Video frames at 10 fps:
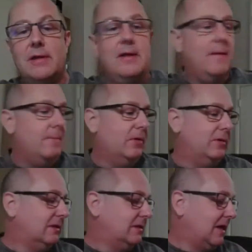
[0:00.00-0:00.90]
a
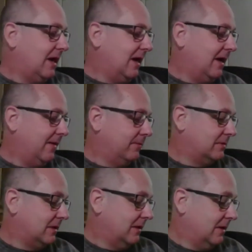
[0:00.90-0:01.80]
million
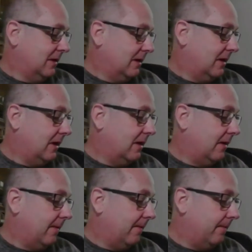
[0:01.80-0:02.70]
times.
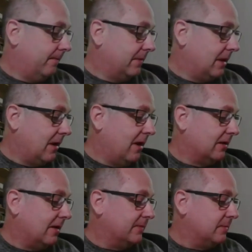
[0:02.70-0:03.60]
Along
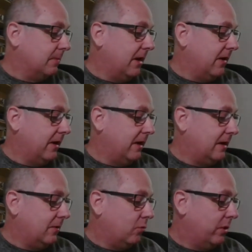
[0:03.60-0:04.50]
Comes
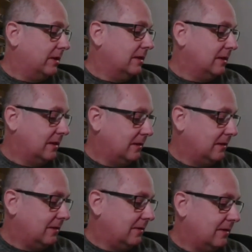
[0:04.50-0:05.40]
Mary, Windy.
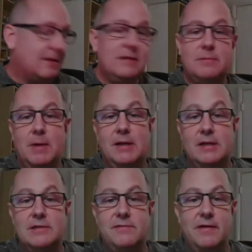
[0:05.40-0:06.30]
That's my
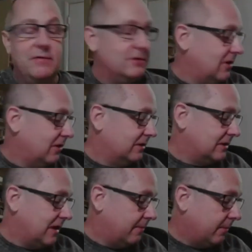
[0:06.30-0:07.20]
least favorite song on this
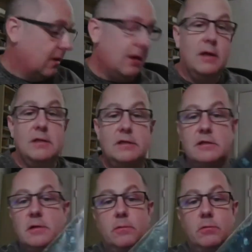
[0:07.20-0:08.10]
album. This
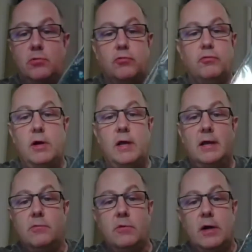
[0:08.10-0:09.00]
is a
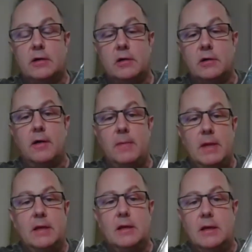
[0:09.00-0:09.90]
great record. I
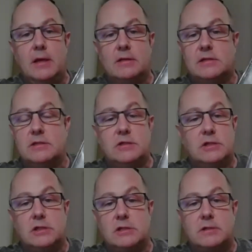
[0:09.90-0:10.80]
mean, it's
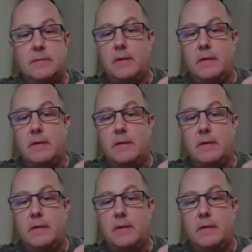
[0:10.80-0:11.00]
just,